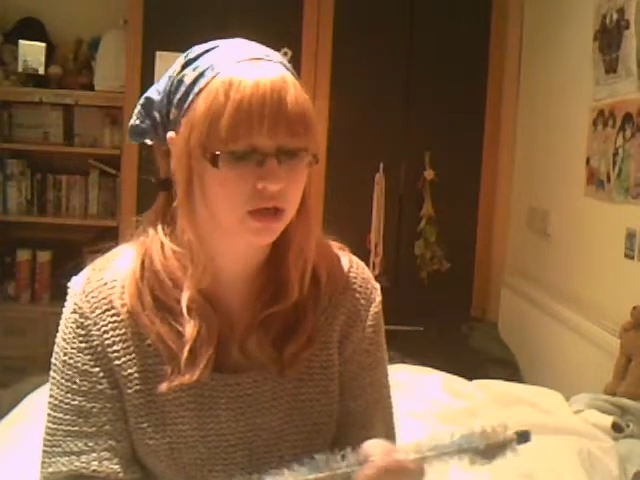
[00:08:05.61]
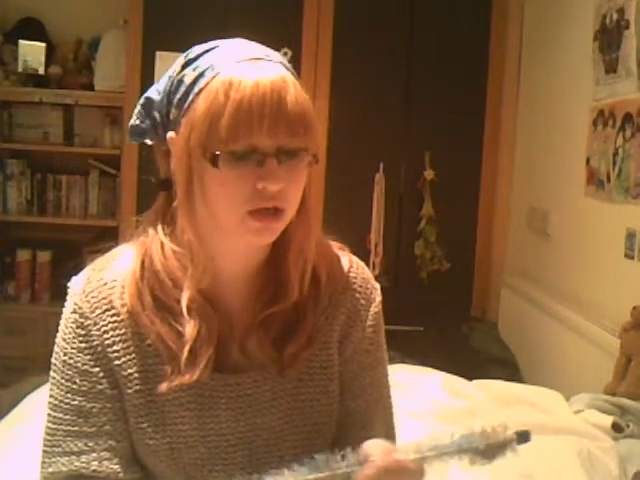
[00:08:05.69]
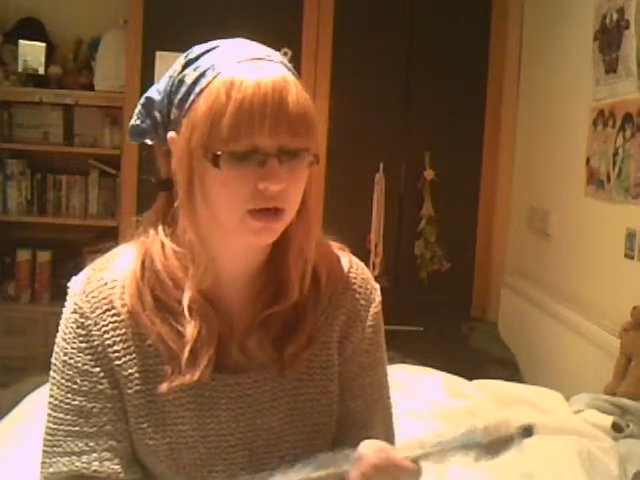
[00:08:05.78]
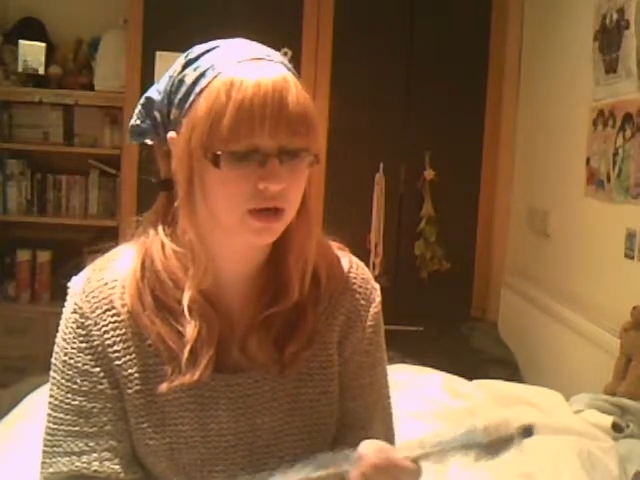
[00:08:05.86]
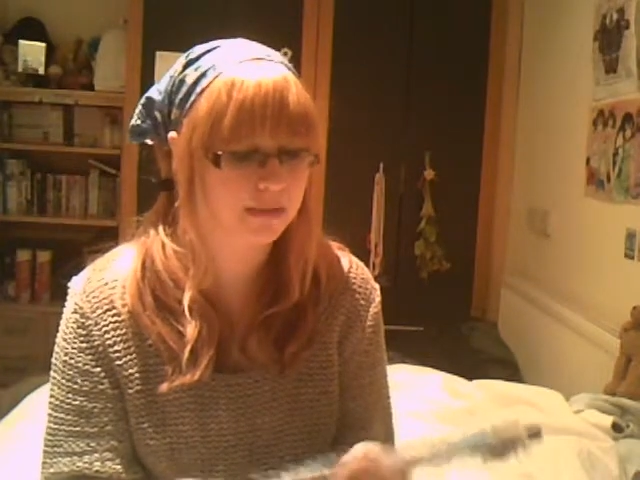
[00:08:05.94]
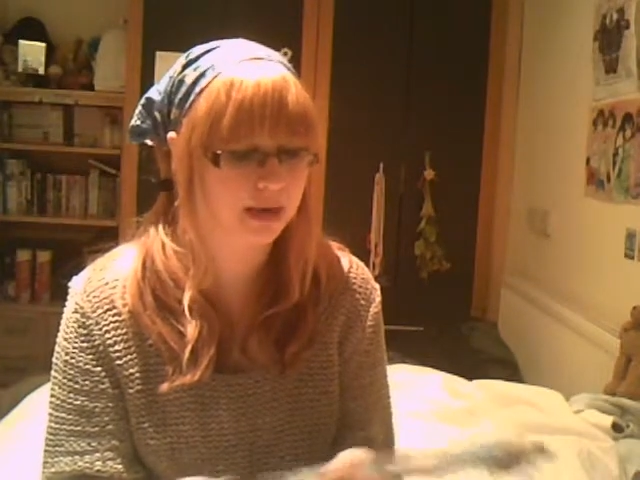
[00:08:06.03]

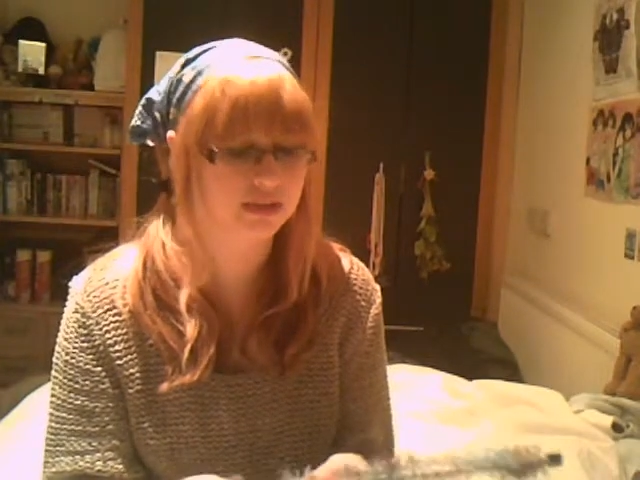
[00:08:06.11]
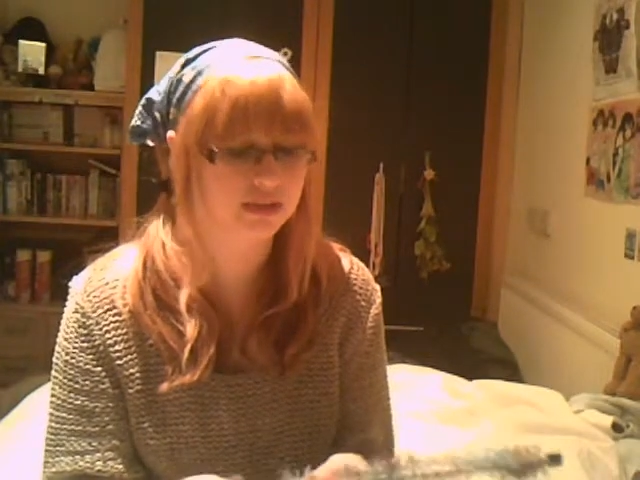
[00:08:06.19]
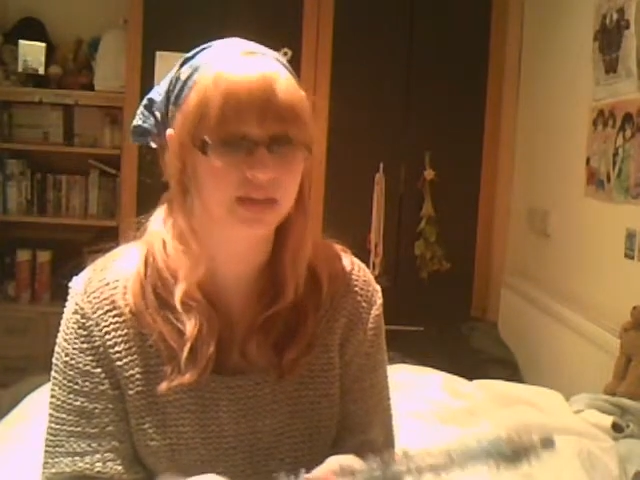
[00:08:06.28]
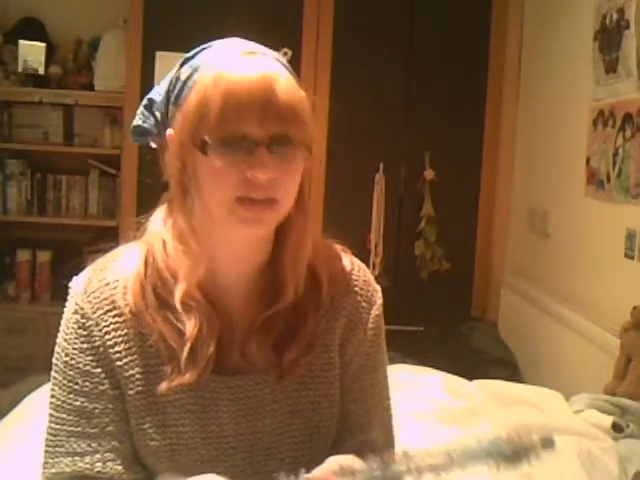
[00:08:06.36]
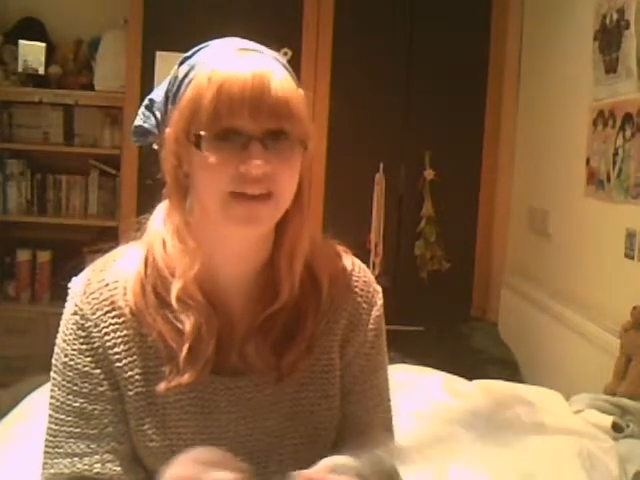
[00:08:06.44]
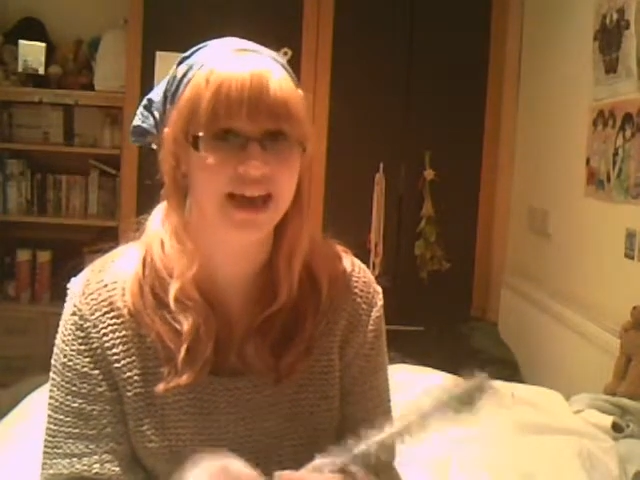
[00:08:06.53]
you can make
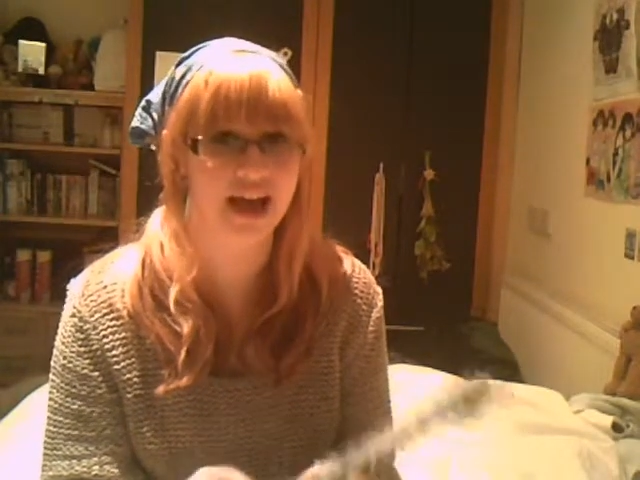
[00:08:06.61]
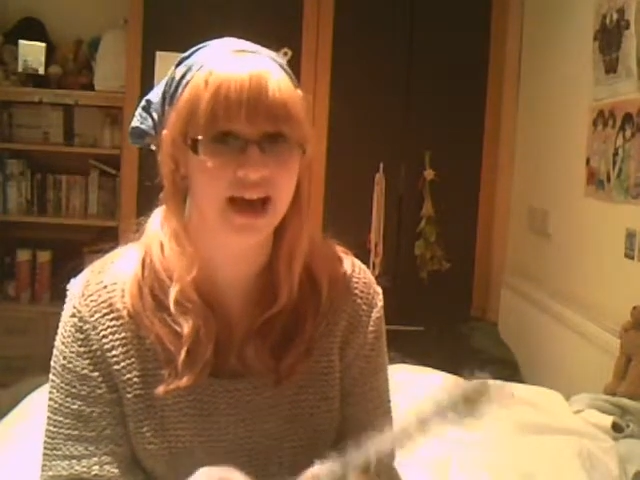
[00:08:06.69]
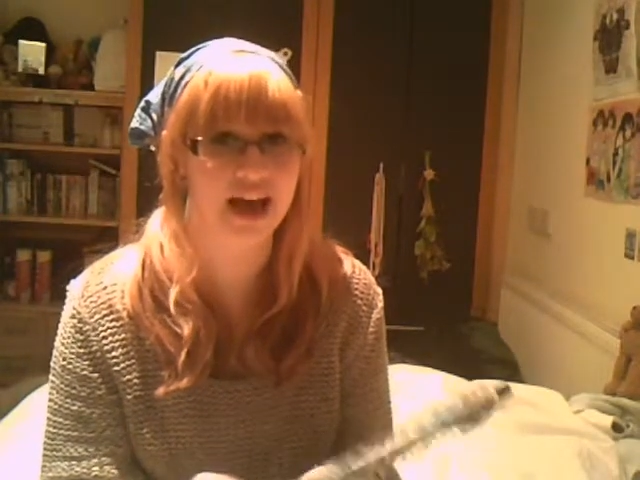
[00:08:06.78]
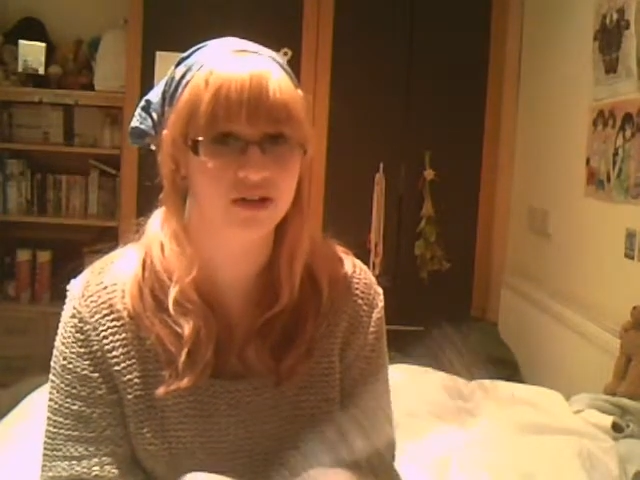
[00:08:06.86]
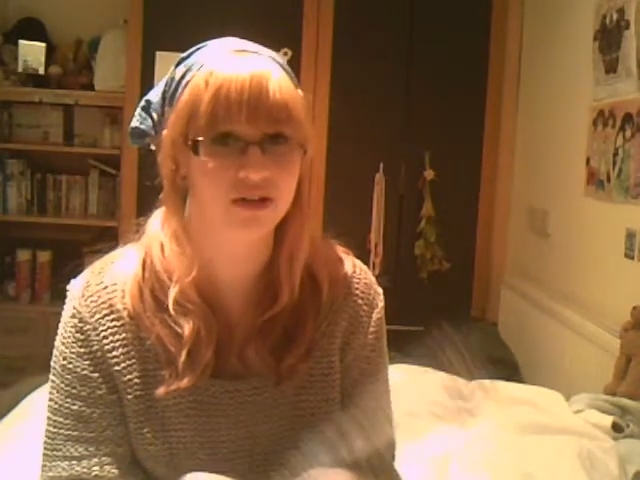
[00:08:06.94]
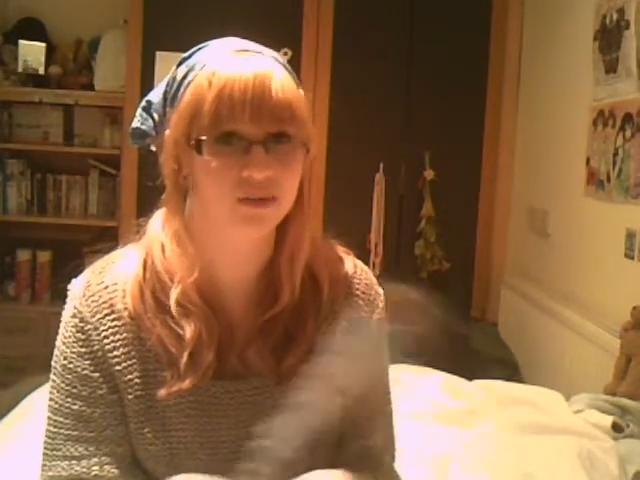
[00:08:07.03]
yourself
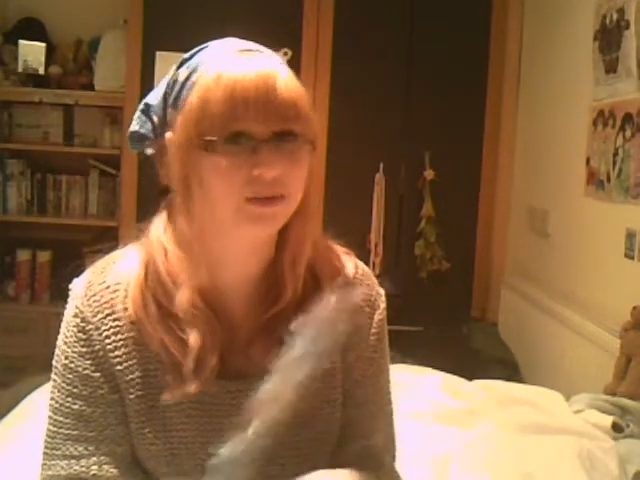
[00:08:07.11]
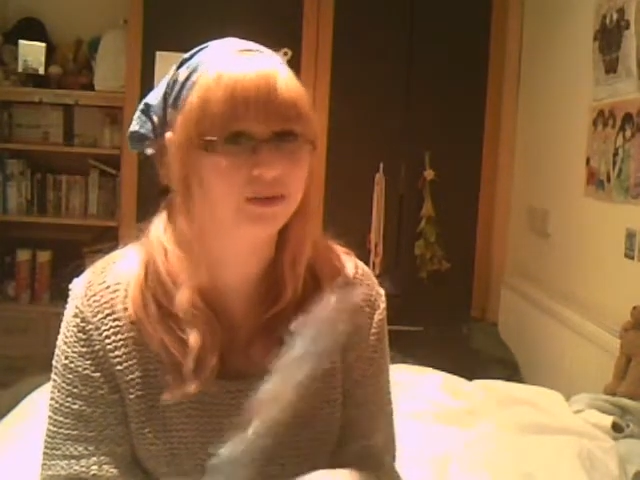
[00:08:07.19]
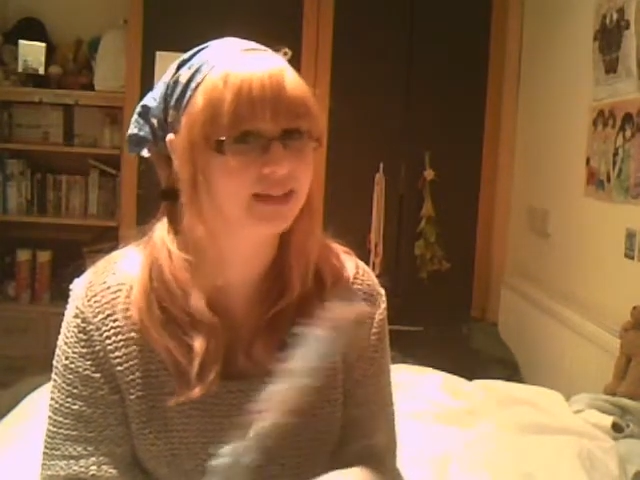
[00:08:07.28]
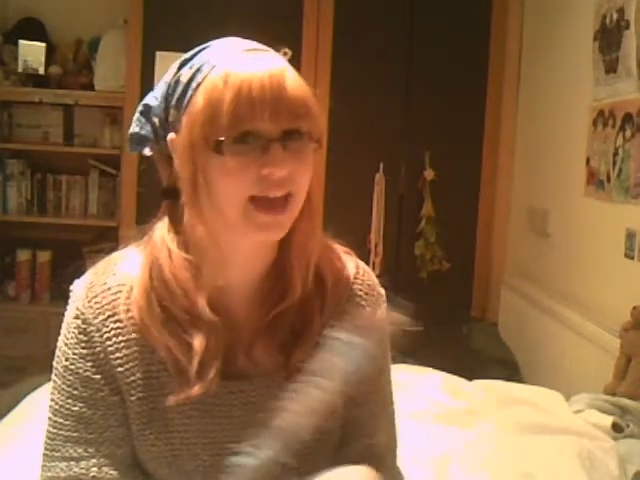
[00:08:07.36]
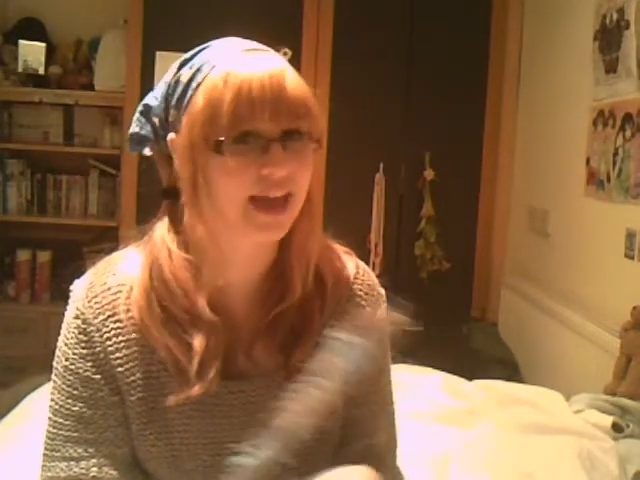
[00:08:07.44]
almost